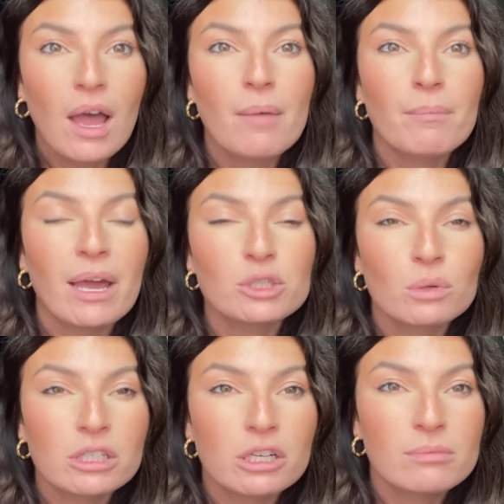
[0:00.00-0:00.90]
My
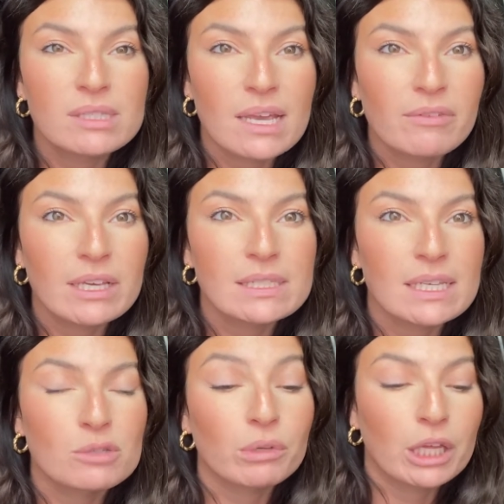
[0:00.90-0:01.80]
short-term savings
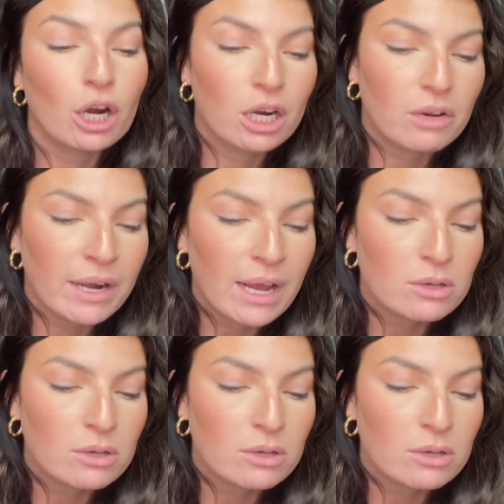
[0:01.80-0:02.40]
is really hurting right now.